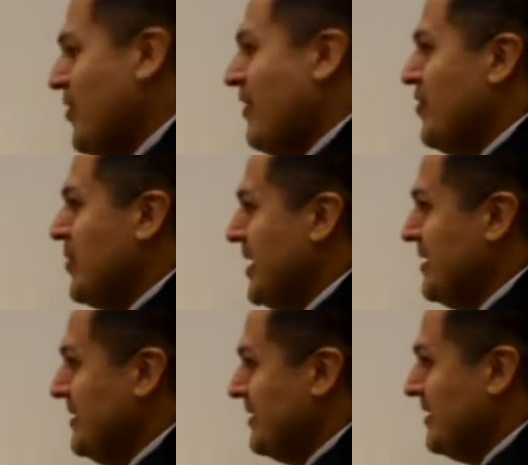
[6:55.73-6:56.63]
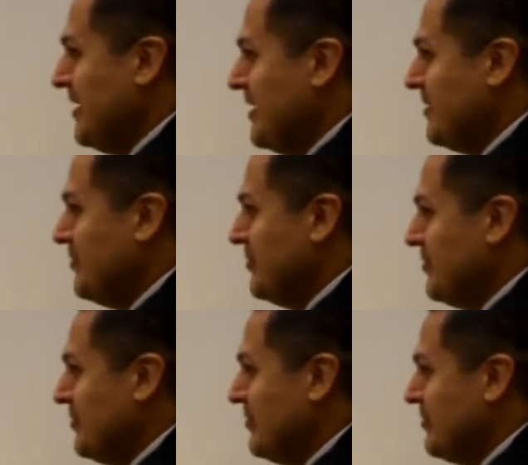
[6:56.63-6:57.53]
Have you ever been
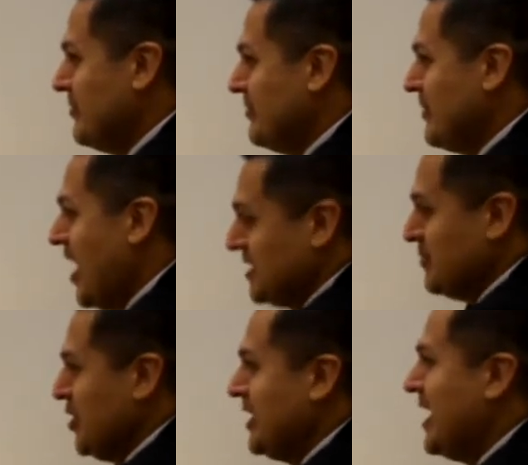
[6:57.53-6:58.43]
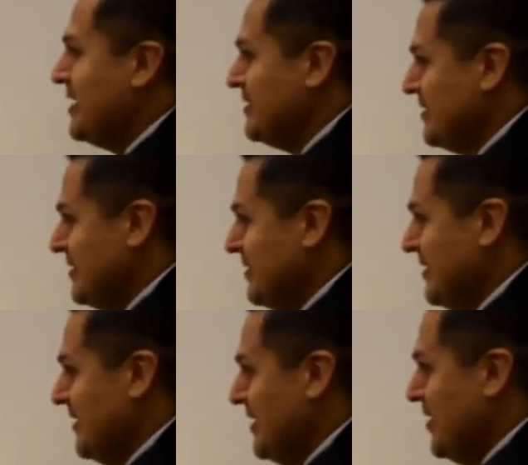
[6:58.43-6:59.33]
hospitalized
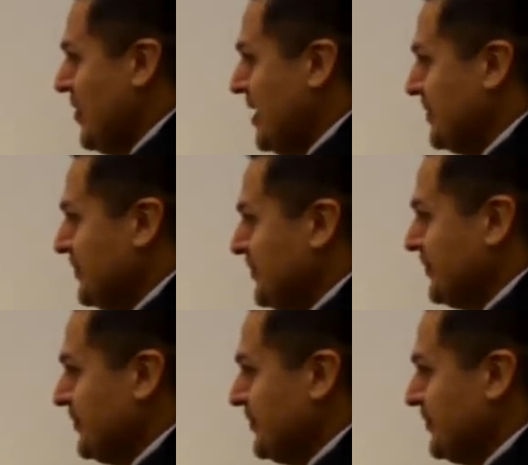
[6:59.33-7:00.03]
in any way?